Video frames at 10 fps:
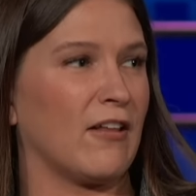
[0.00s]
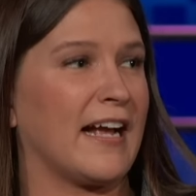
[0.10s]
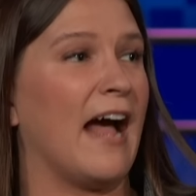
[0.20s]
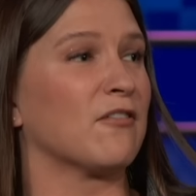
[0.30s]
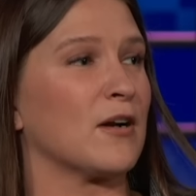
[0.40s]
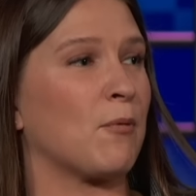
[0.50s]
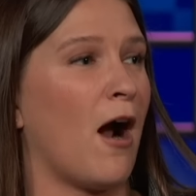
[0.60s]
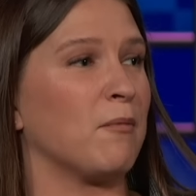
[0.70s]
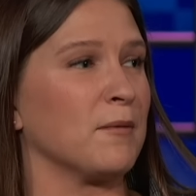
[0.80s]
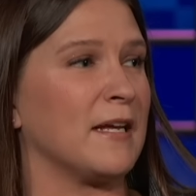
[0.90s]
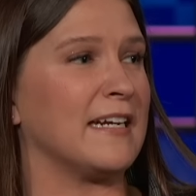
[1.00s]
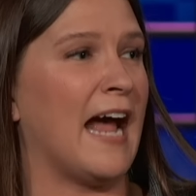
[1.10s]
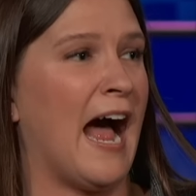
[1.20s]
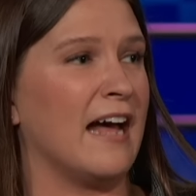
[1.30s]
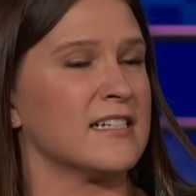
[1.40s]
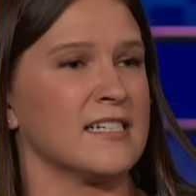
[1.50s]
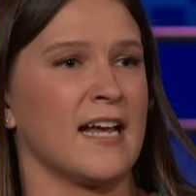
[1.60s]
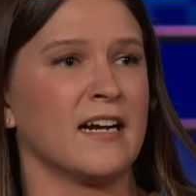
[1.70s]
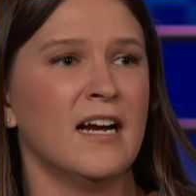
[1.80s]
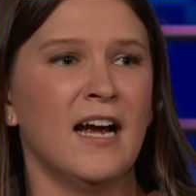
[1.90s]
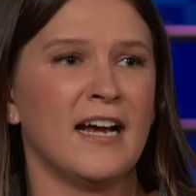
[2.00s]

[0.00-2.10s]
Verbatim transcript: Like every problem that he has, he's like,